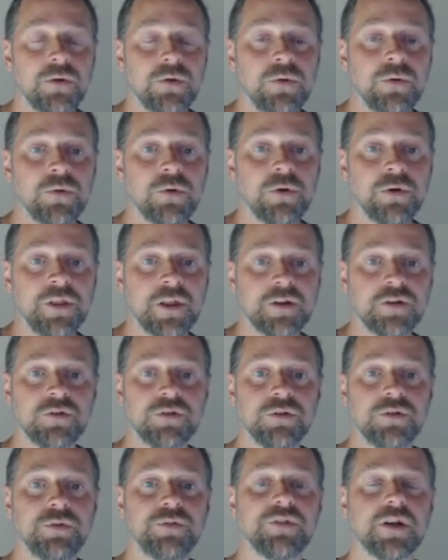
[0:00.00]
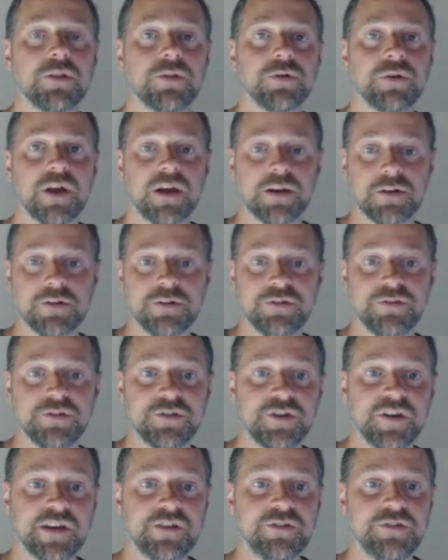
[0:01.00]
Well, that concludes our look at collision
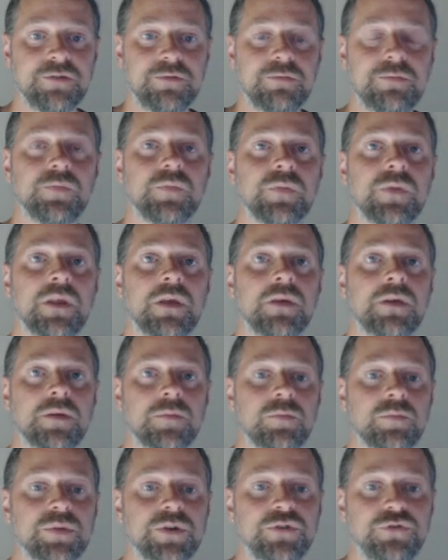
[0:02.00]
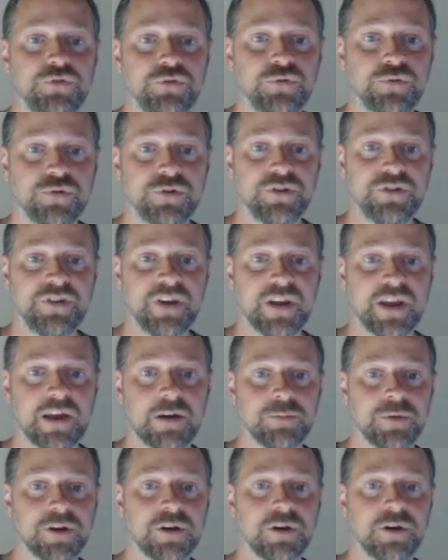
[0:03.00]
detection. Be sure to check
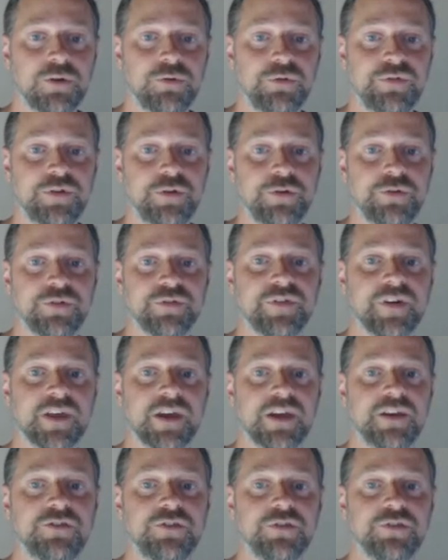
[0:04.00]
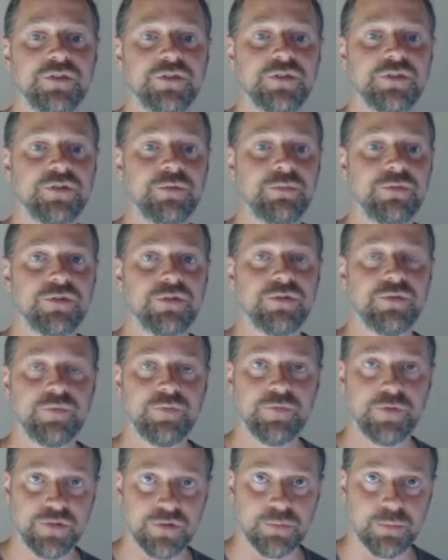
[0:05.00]
out my code reviews of other engine systems,
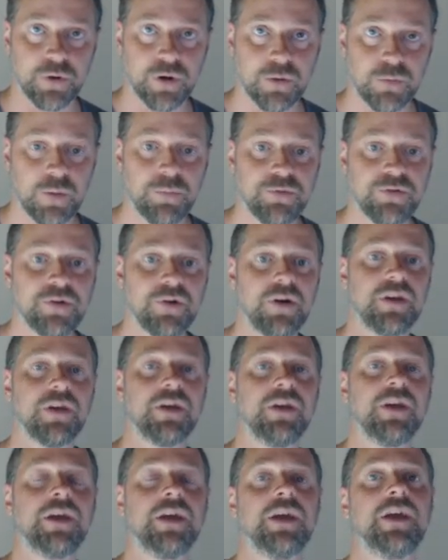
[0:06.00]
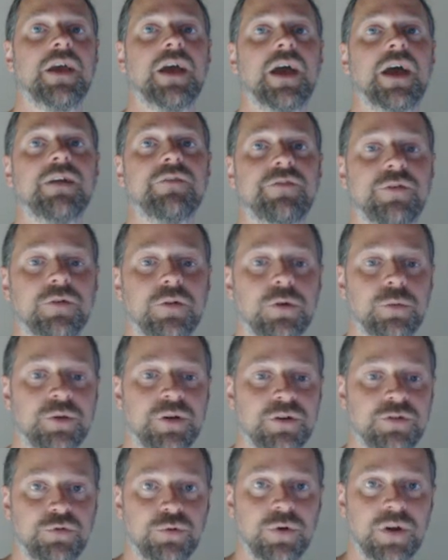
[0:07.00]
visit my website, and follow
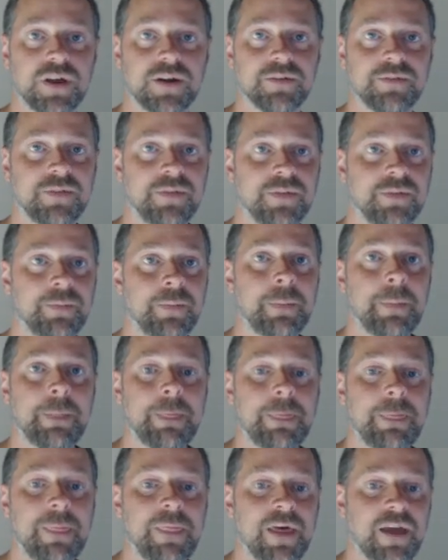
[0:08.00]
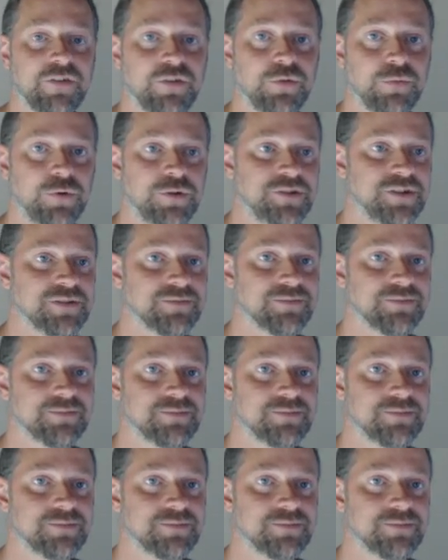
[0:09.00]
me on Twitter. Thanks for watching.